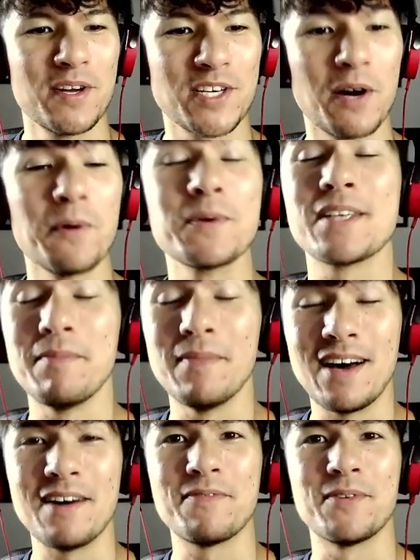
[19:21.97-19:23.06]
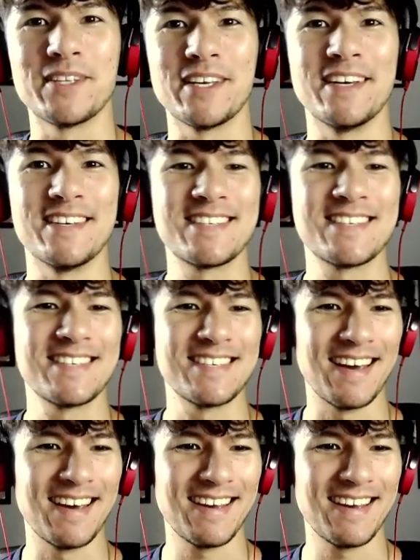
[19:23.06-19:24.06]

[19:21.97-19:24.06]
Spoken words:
some love for days. Yeah.